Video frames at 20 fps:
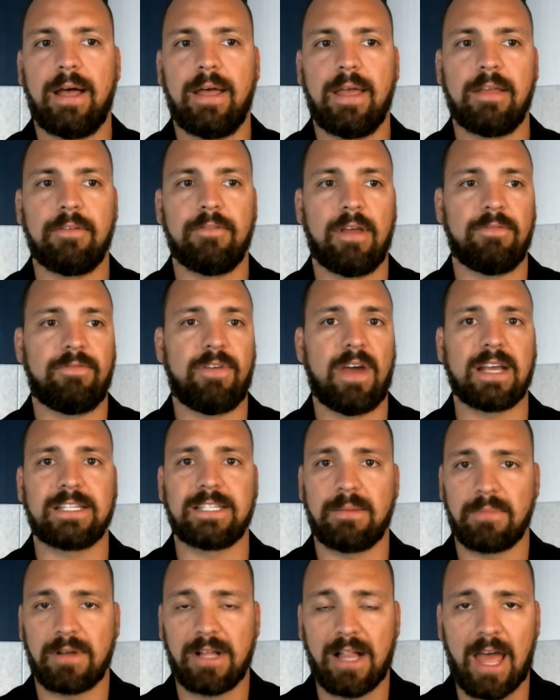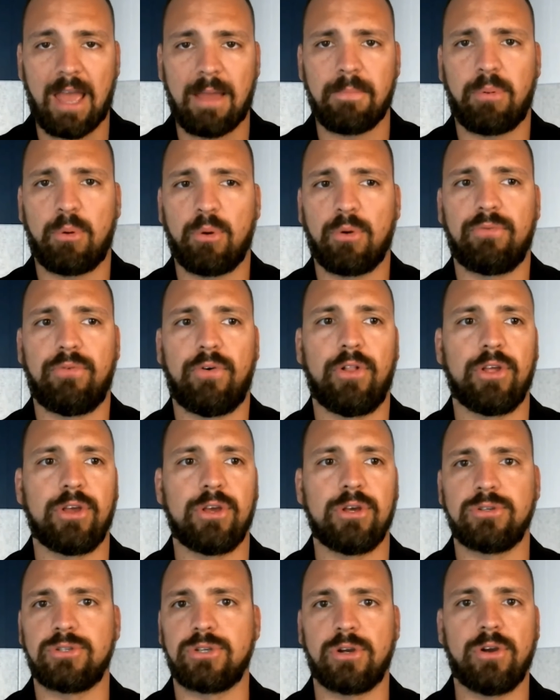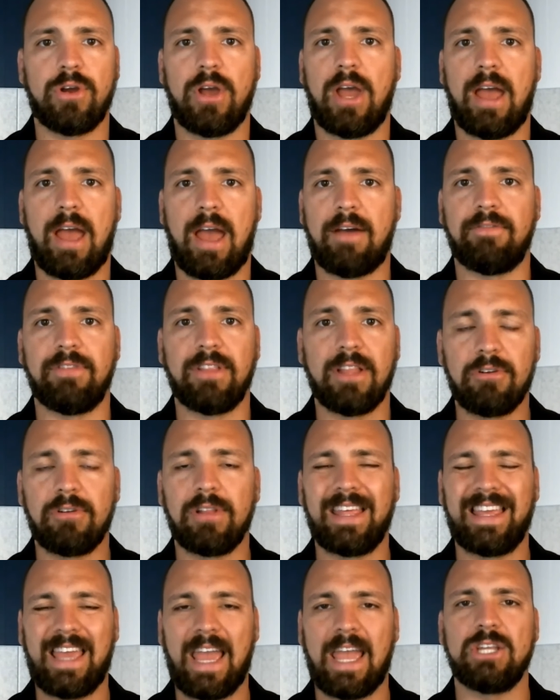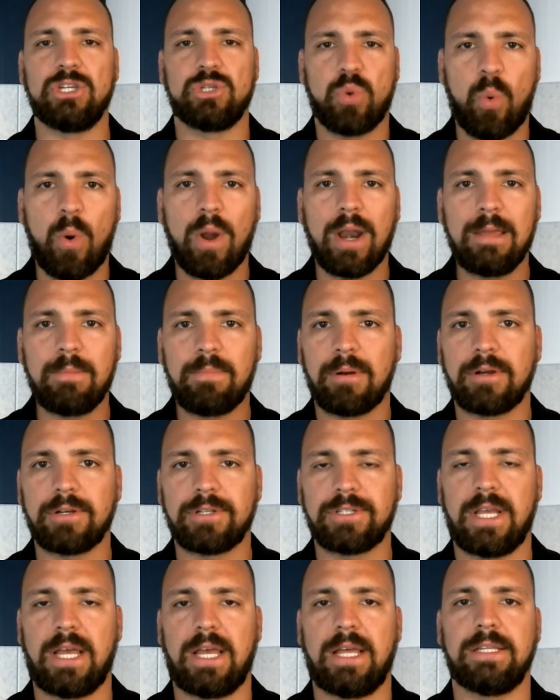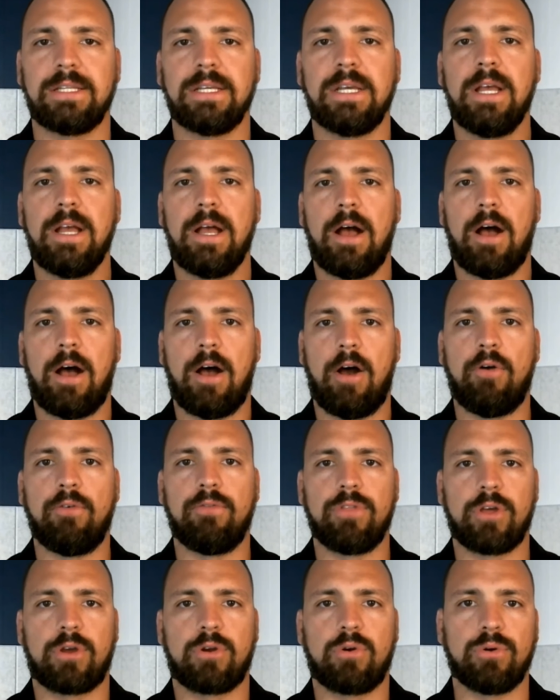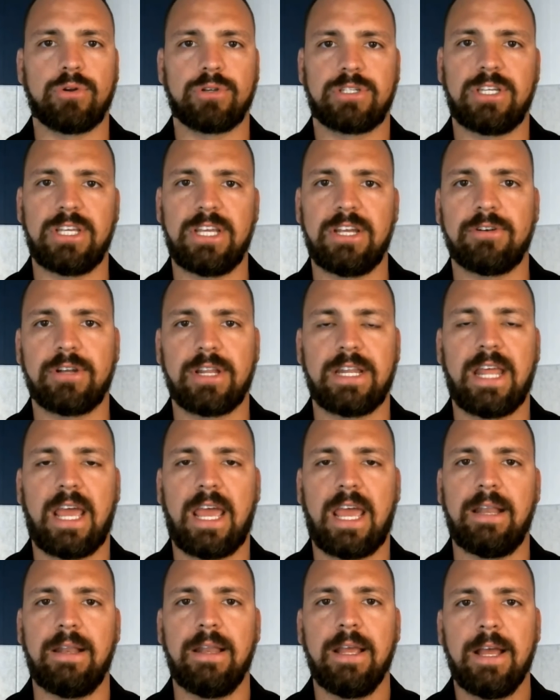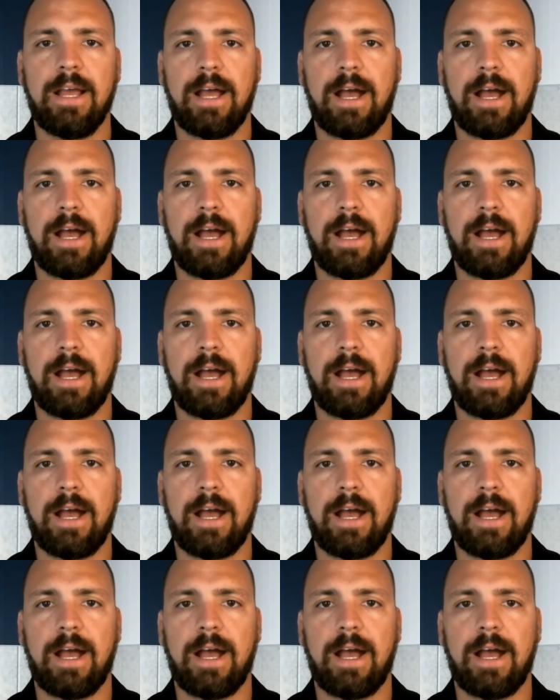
in fact, some client portfolios have literally gained 20% over the course of year to date.